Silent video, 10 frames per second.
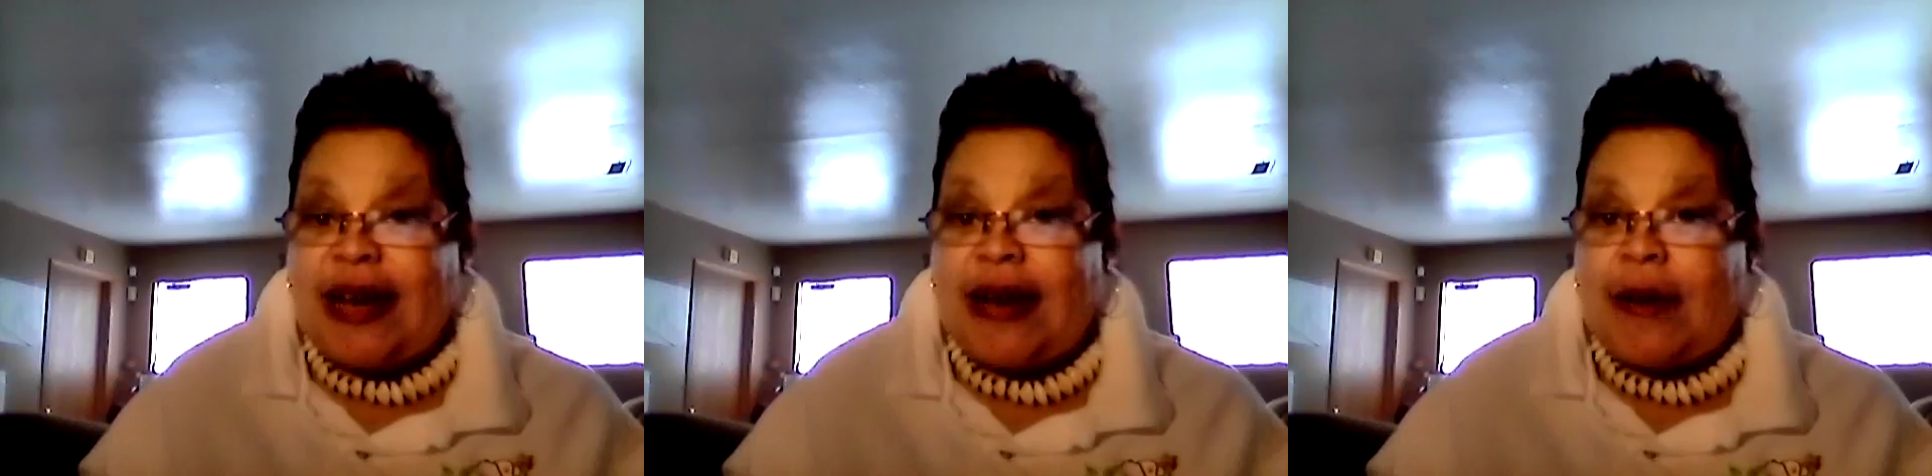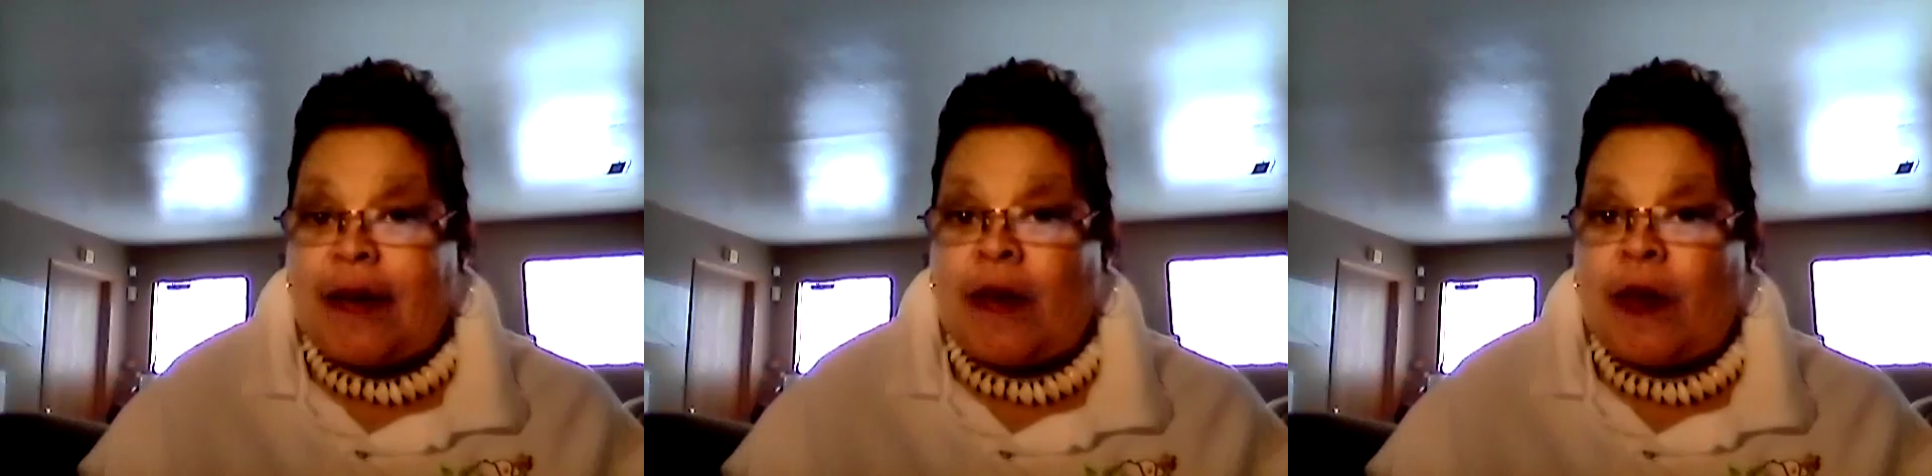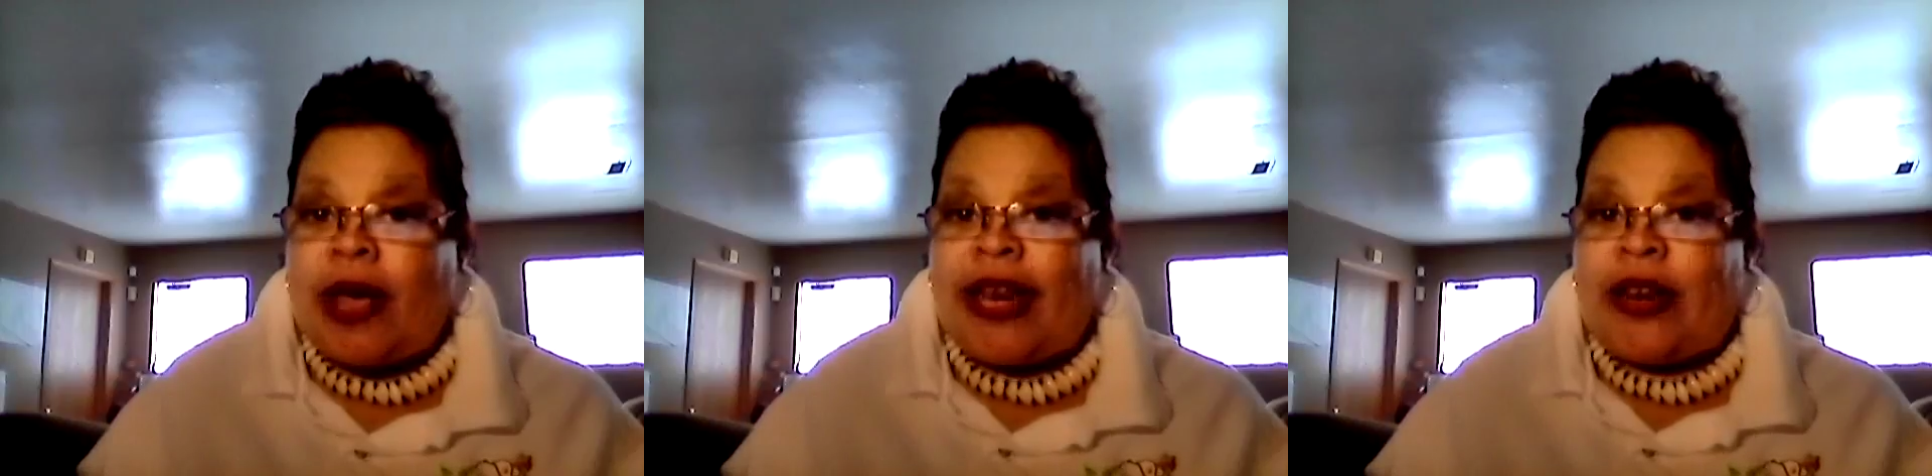
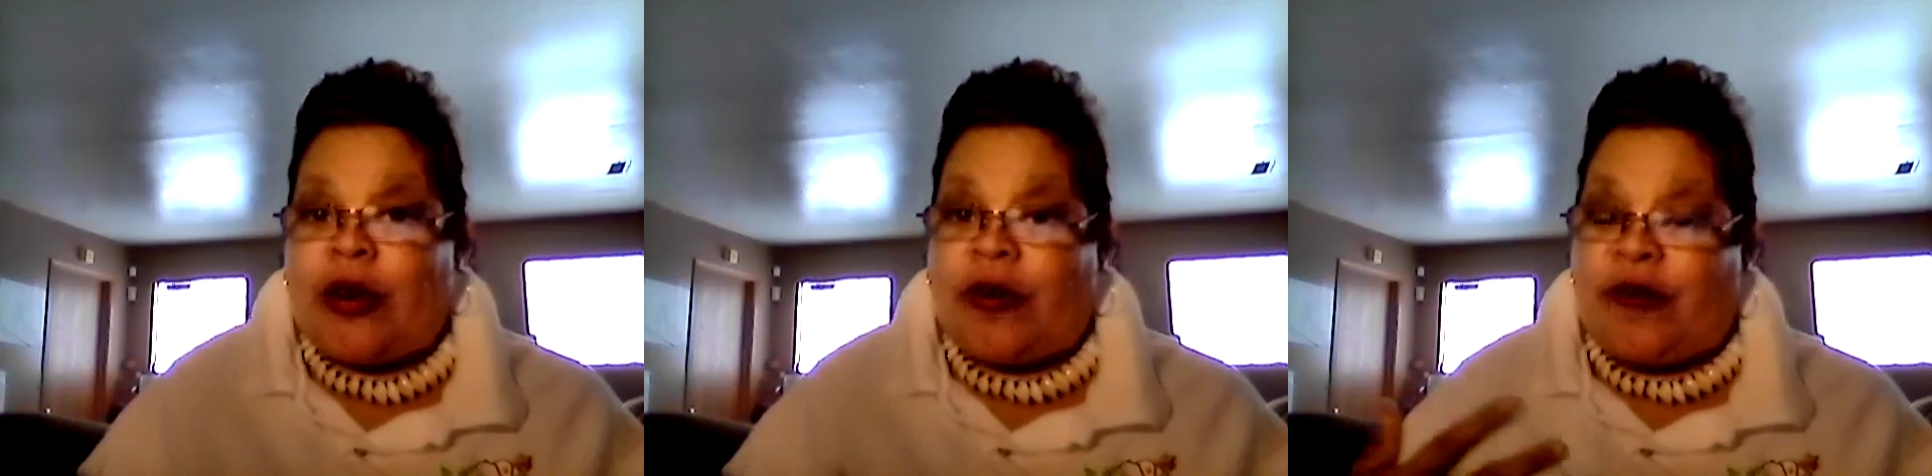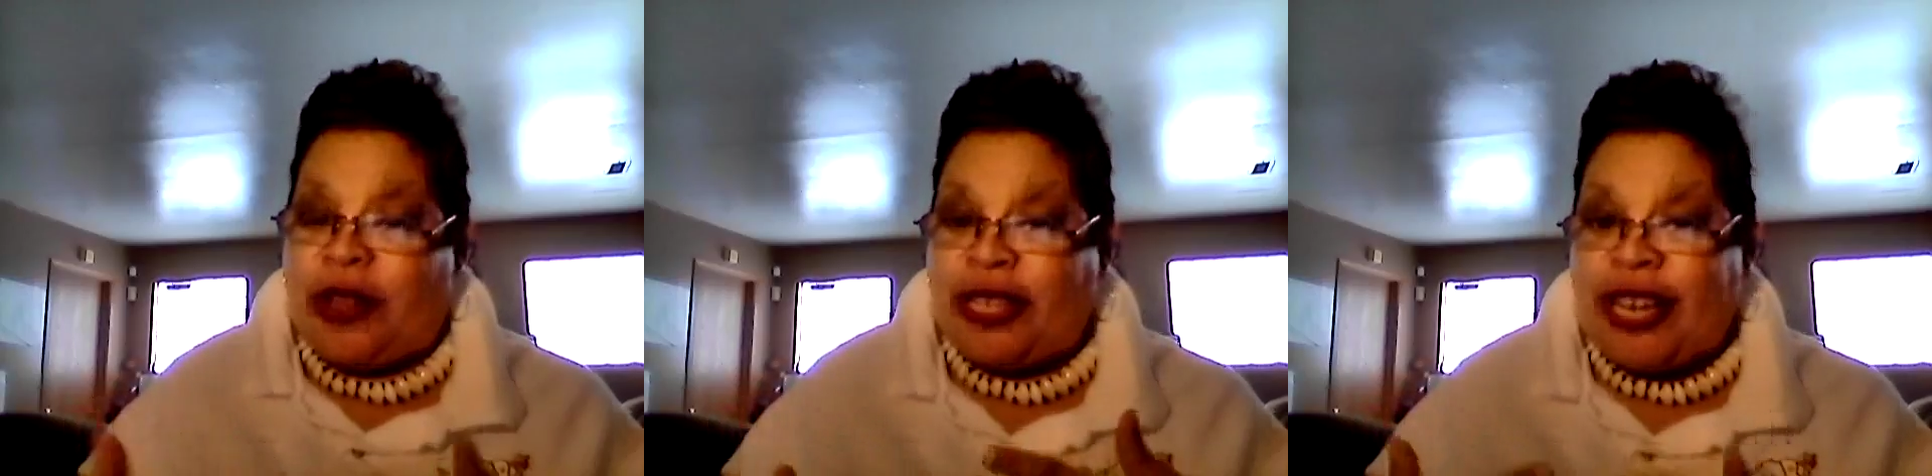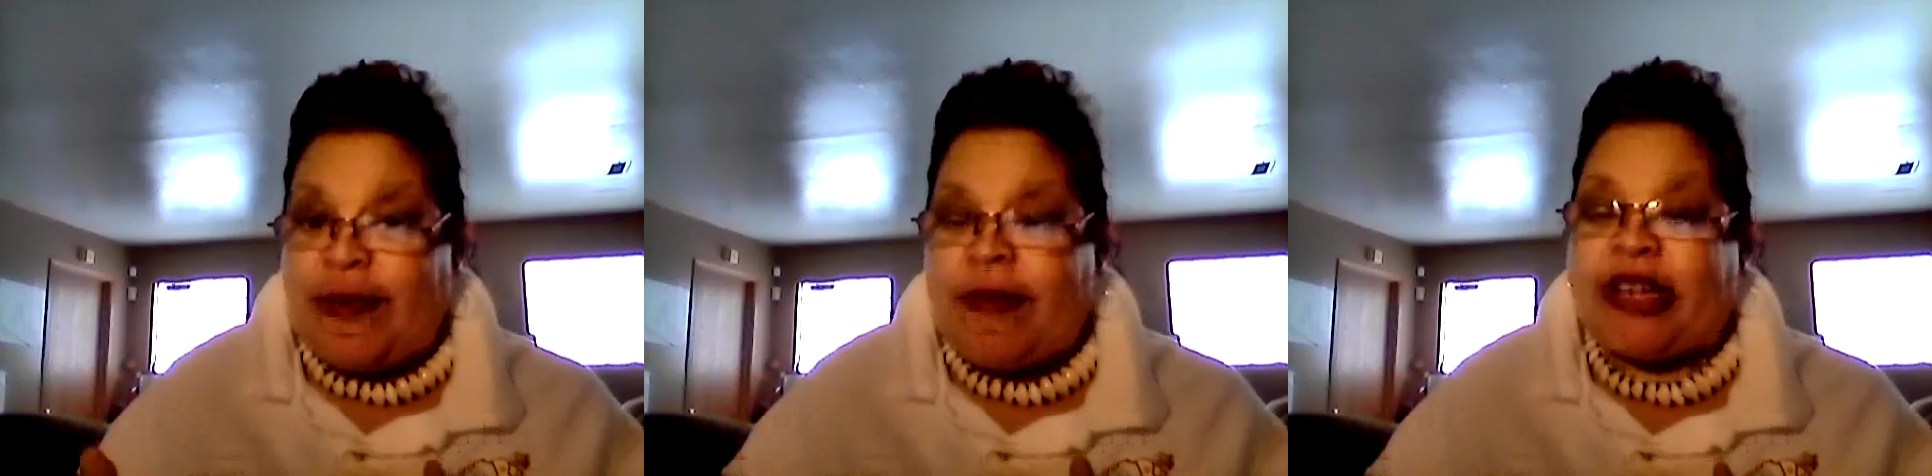and you're filling it,